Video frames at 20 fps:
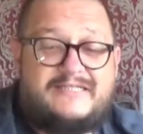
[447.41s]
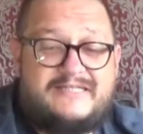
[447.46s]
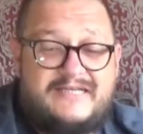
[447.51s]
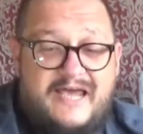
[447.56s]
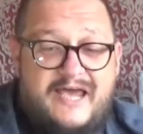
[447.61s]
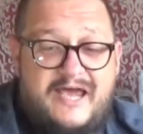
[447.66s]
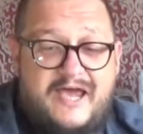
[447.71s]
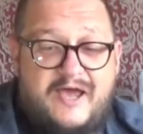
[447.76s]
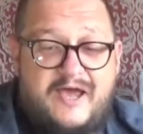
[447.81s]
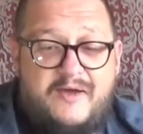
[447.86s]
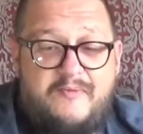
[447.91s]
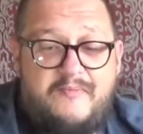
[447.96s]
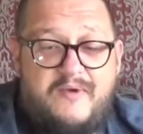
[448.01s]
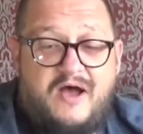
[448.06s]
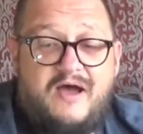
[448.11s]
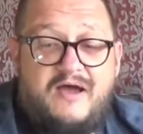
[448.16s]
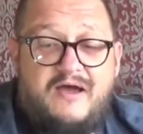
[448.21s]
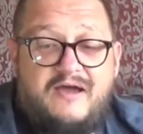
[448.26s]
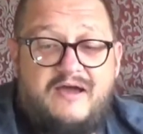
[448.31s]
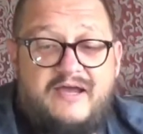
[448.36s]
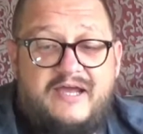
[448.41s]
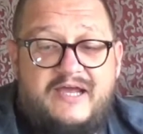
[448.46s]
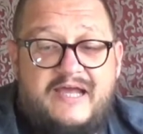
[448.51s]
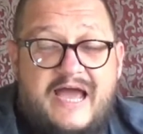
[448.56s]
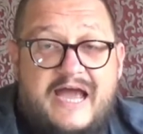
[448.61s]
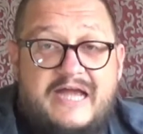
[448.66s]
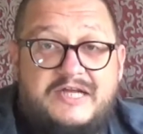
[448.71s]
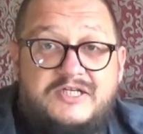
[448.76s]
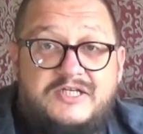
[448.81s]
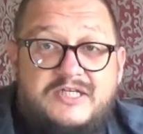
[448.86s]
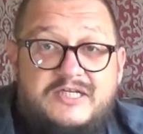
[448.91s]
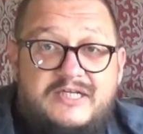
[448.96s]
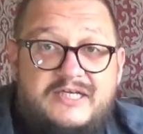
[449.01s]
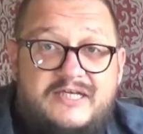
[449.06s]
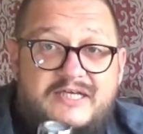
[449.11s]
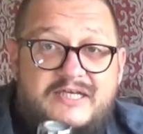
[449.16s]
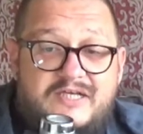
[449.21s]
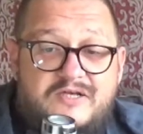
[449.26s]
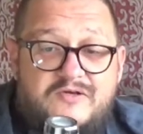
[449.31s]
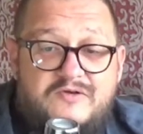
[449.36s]
I actually
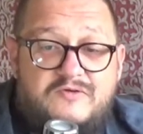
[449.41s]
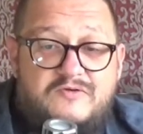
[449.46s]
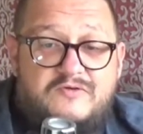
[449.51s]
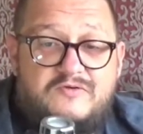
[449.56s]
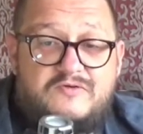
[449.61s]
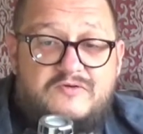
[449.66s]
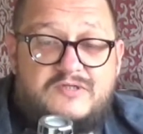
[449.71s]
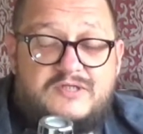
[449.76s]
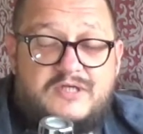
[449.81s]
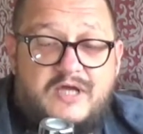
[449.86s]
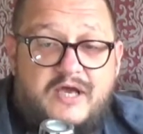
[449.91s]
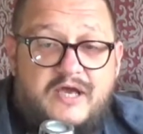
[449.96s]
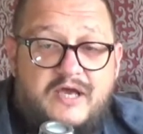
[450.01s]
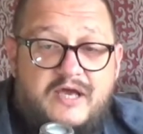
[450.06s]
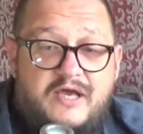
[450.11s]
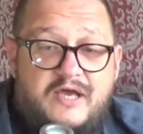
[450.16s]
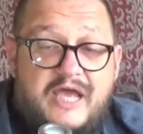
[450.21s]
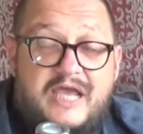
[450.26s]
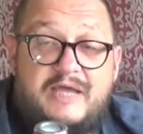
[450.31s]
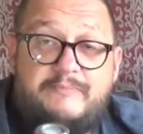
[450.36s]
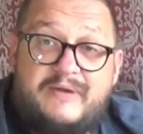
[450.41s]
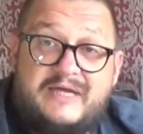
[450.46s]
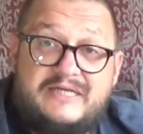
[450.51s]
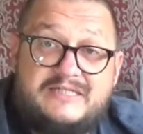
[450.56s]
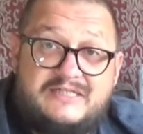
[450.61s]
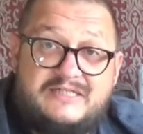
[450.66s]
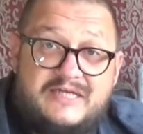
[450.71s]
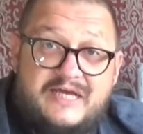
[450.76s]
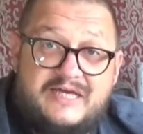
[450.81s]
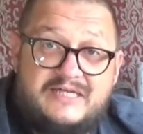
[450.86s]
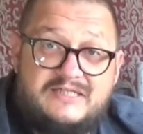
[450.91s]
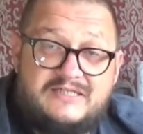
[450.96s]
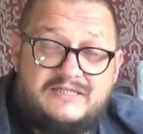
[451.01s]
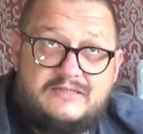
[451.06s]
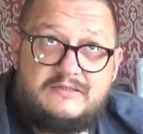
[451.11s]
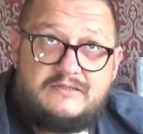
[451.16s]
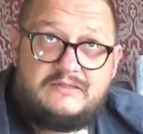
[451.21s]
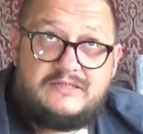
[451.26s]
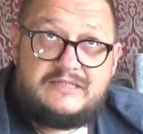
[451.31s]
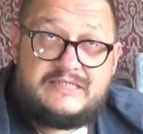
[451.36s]
use Apex
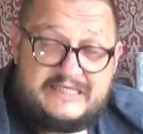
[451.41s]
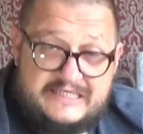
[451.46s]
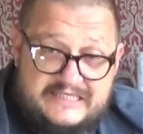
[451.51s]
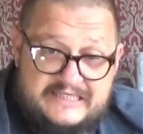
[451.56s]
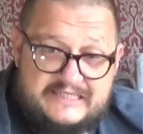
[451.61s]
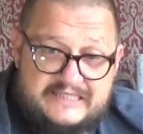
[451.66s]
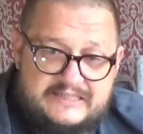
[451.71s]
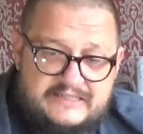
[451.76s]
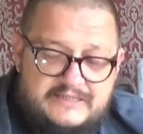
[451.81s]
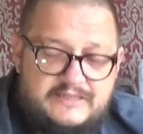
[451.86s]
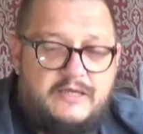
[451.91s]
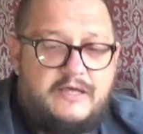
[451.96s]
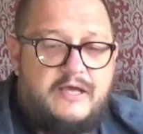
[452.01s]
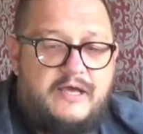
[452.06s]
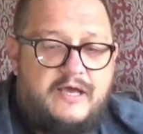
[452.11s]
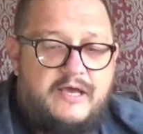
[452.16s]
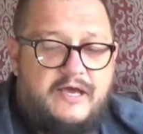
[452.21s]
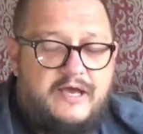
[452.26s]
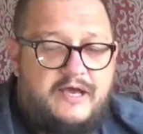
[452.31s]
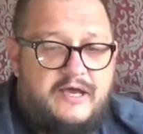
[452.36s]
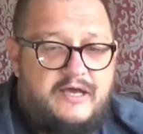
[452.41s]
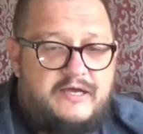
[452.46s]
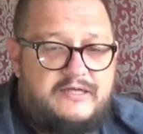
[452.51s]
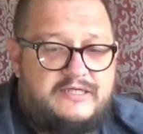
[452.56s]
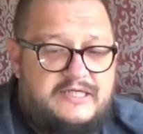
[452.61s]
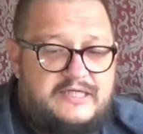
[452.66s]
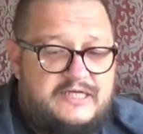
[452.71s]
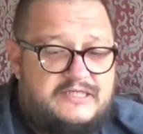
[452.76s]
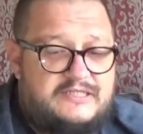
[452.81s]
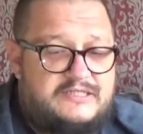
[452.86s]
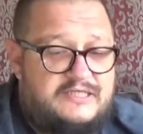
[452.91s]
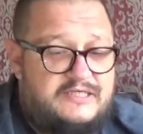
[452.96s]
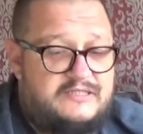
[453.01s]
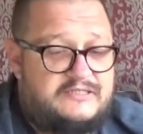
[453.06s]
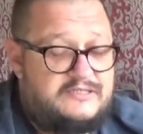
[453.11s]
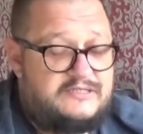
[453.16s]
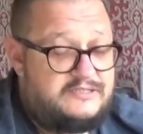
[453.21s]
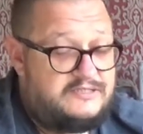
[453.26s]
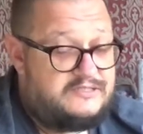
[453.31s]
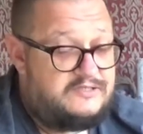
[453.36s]
DSTs
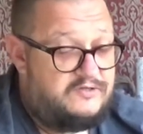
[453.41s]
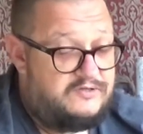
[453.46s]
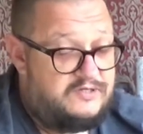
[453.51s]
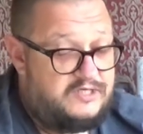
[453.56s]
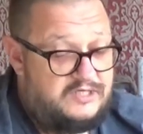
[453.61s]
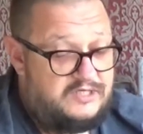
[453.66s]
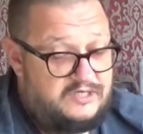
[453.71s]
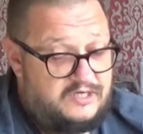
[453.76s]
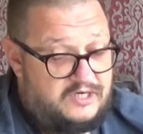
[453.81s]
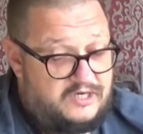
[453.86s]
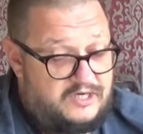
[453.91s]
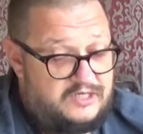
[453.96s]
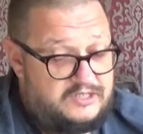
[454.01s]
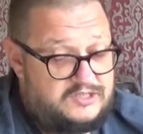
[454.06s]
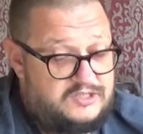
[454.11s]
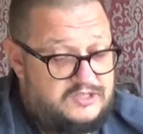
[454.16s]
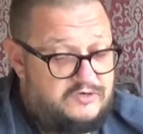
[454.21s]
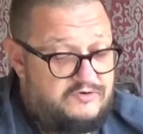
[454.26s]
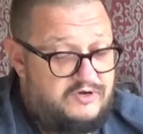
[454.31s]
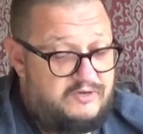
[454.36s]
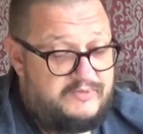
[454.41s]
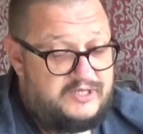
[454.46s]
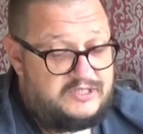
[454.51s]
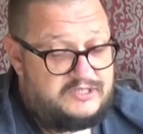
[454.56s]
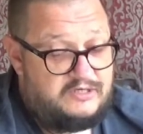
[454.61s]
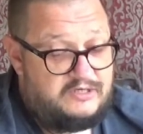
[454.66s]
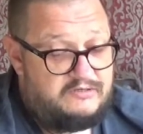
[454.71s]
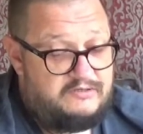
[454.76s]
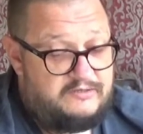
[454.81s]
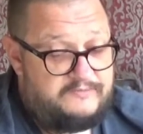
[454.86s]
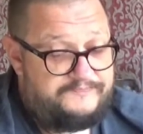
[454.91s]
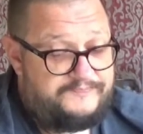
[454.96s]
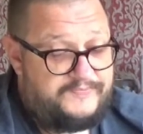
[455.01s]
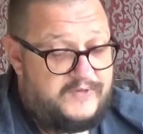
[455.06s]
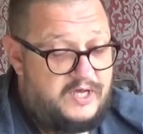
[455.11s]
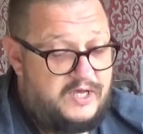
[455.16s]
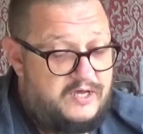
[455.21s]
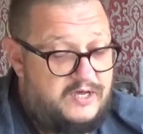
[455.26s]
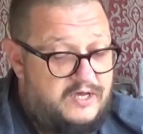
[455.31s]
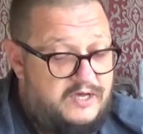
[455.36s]
because it's got the turret bit on,
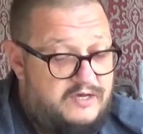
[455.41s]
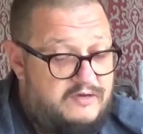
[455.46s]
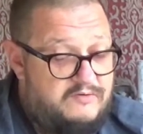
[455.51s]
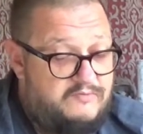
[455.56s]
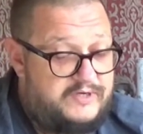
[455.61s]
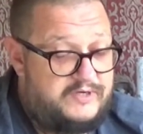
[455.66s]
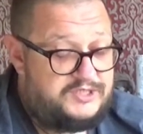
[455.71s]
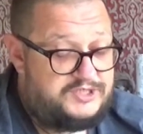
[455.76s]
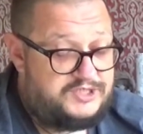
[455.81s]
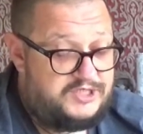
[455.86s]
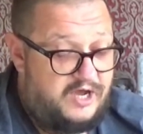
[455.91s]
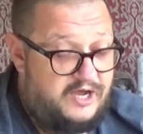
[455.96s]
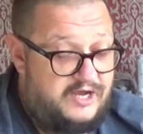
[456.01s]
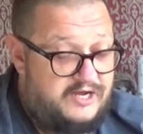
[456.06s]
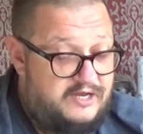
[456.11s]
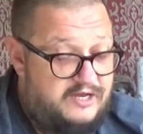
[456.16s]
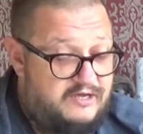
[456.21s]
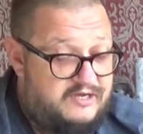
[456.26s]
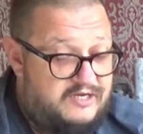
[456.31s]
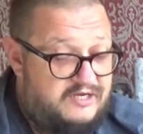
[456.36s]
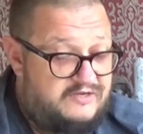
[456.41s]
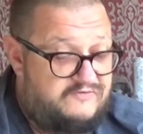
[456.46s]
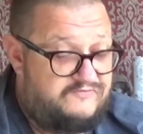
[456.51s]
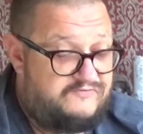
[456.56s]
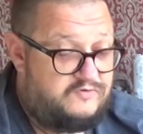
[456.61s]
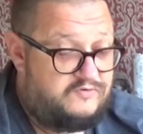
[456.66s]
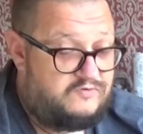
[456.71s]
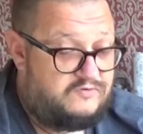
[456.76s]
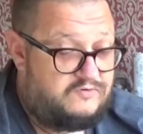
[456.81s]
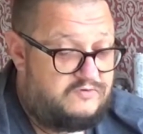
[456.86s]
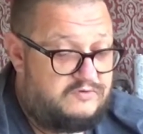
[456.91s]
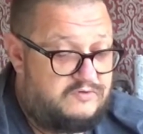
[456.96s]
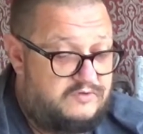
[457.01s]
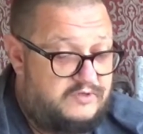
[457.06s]
which I like for